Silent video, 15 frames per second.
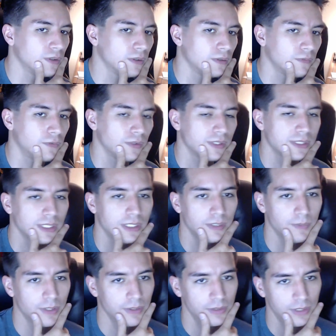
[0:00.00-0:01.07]
the side of your
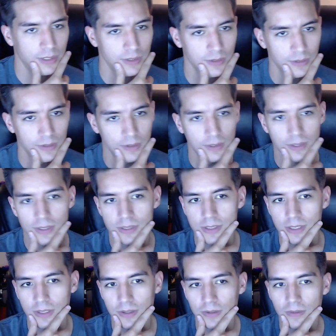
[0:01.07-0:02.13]
mouth. Okay,
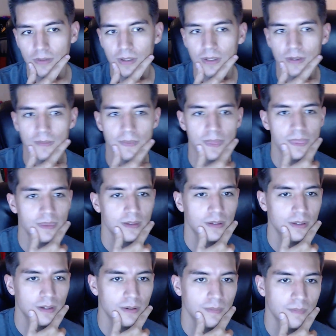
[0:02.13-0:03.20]
so
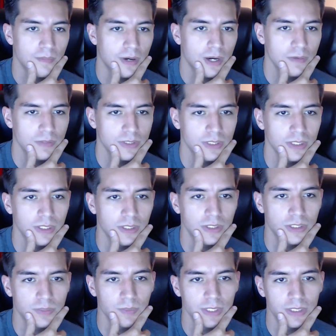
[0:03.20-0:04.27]
obviously you
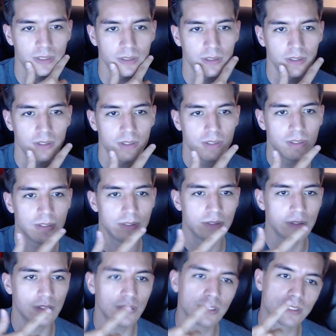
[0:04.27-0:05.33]
just make
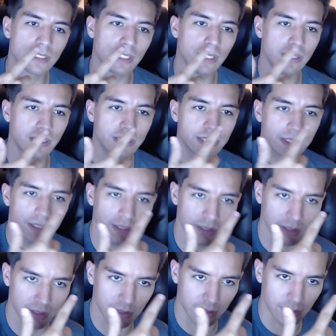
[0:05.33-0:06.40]
this, and this
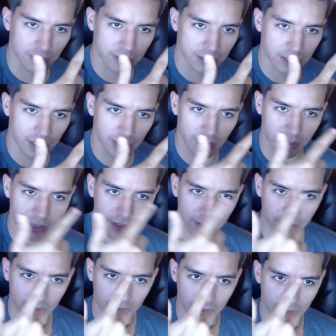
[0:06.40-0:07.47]
is kind of like
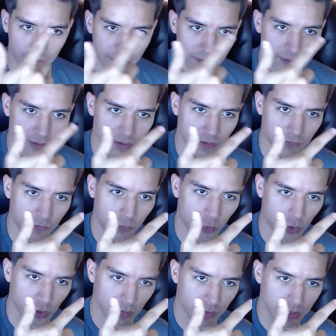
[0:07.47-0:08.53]
the
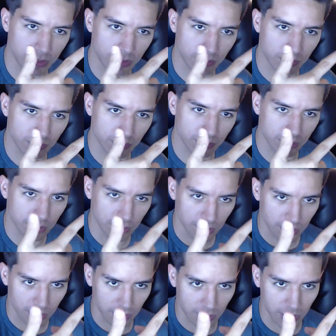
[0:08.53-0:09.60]
form that you use.
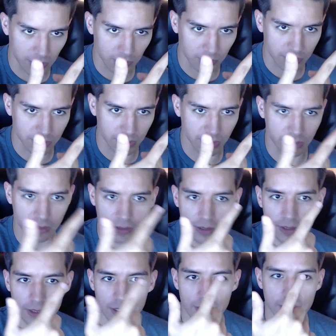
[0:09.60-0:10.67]
It kind of looks like
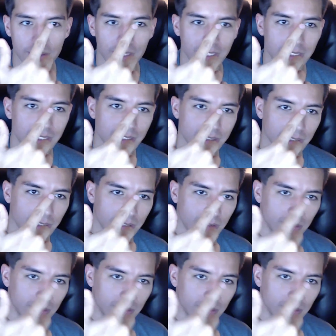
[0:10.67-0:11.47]
the Nike sign.